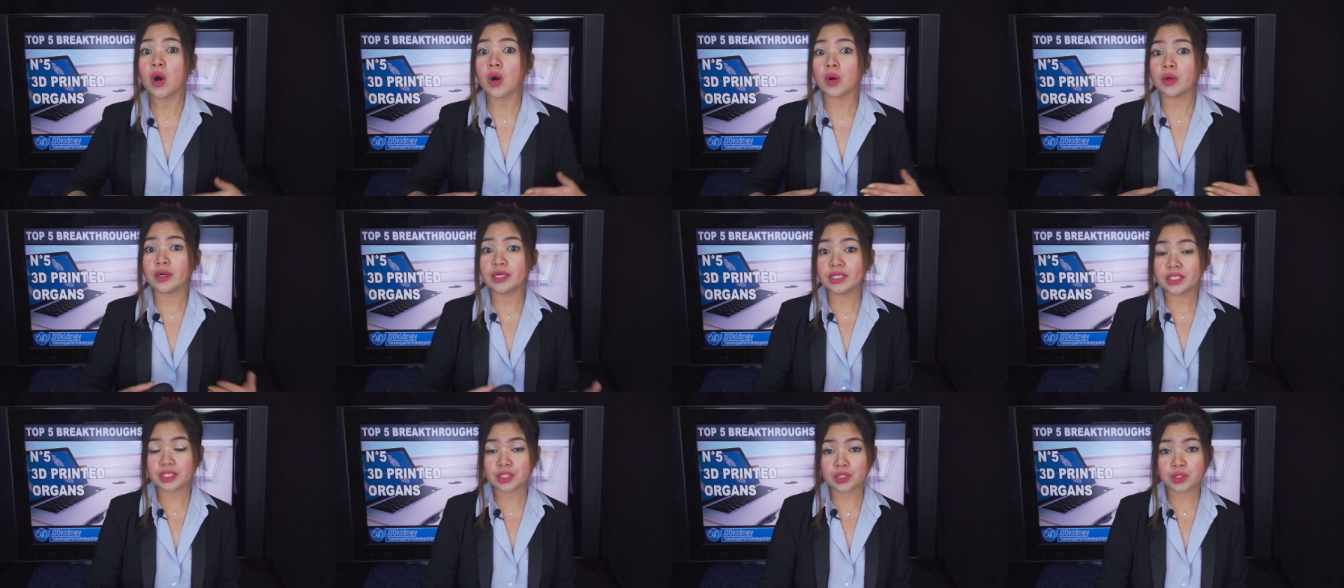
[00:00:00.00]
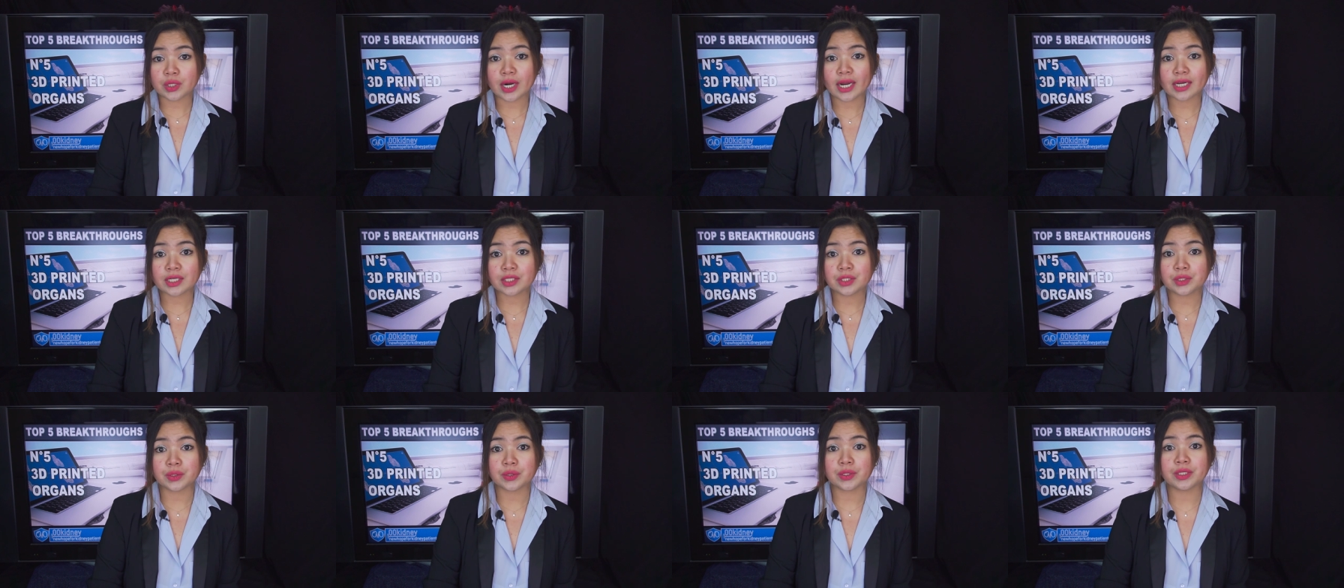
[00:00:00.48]
or
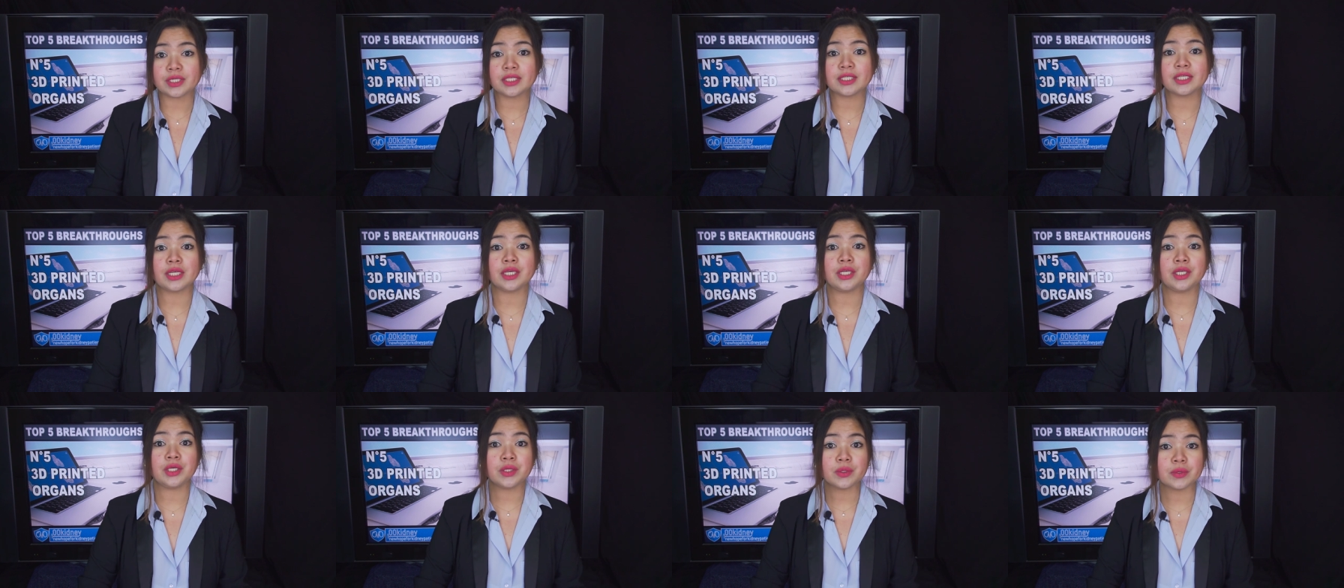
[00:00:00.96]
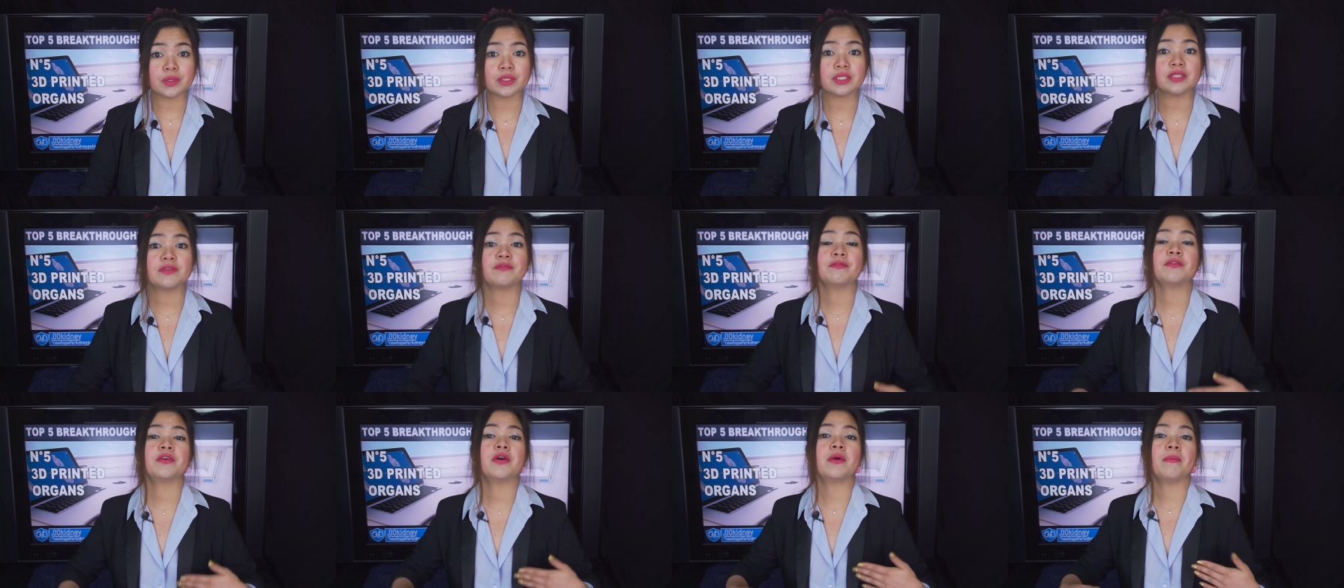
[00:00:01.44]
structures
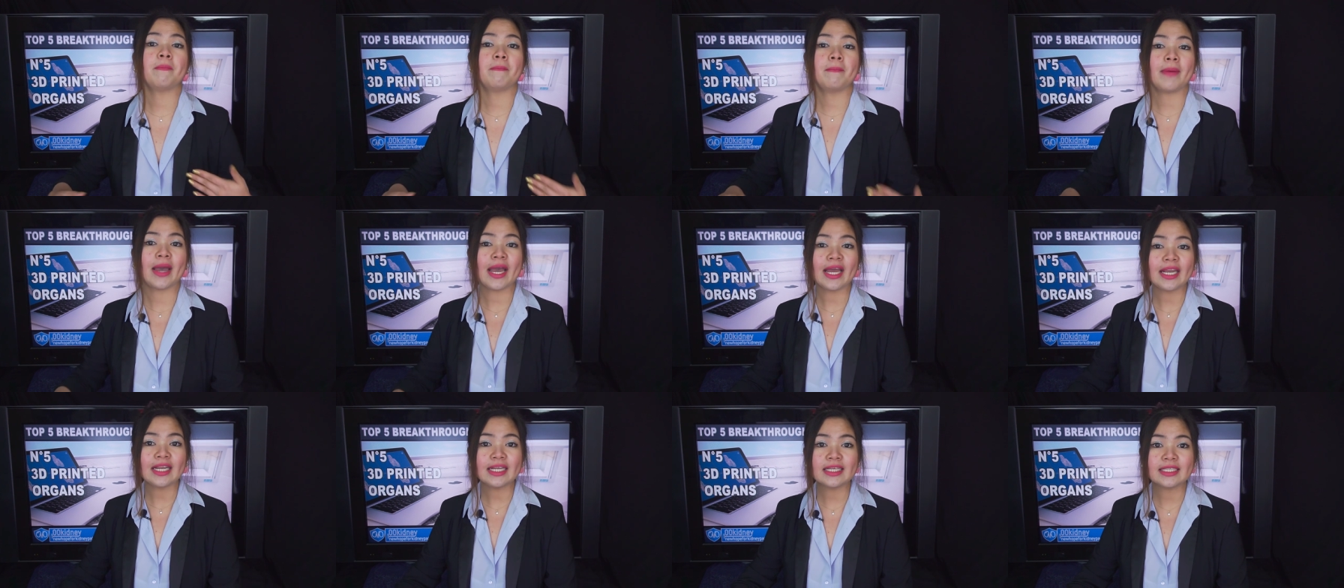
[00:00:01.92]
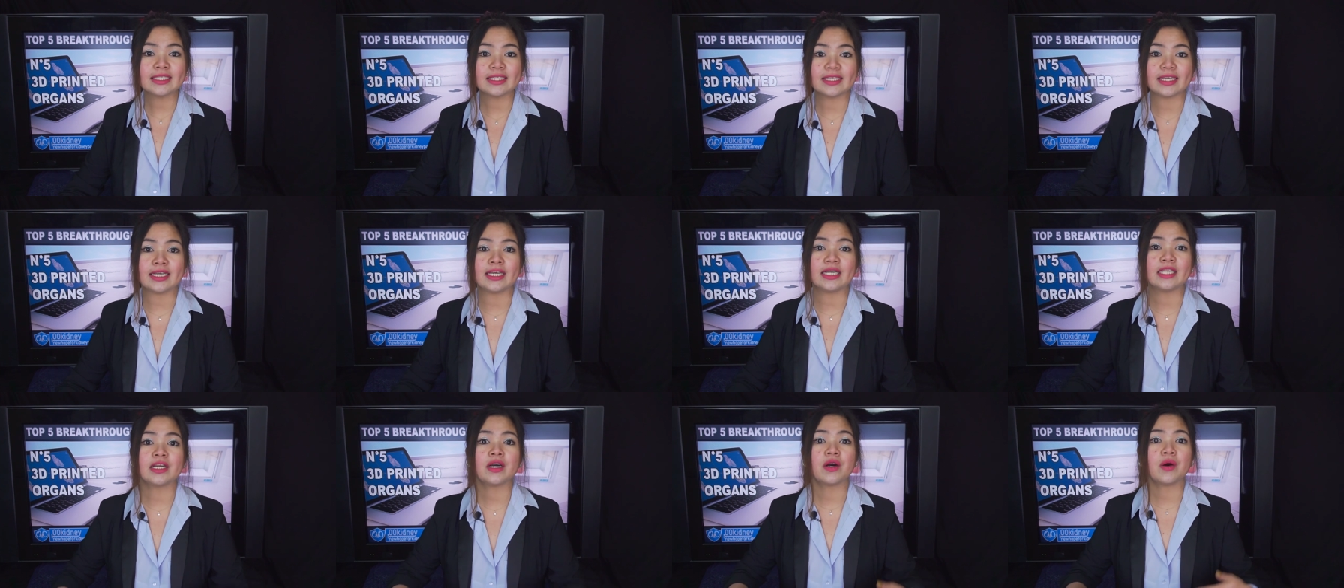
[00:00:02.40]
used for
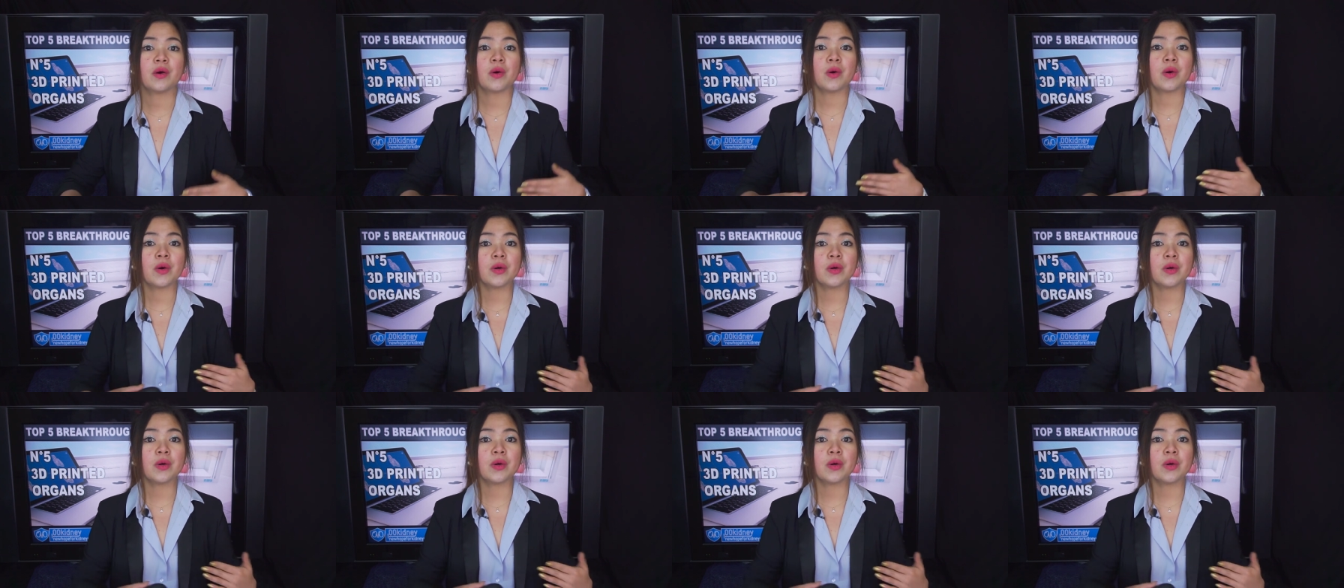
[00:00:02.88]
medicine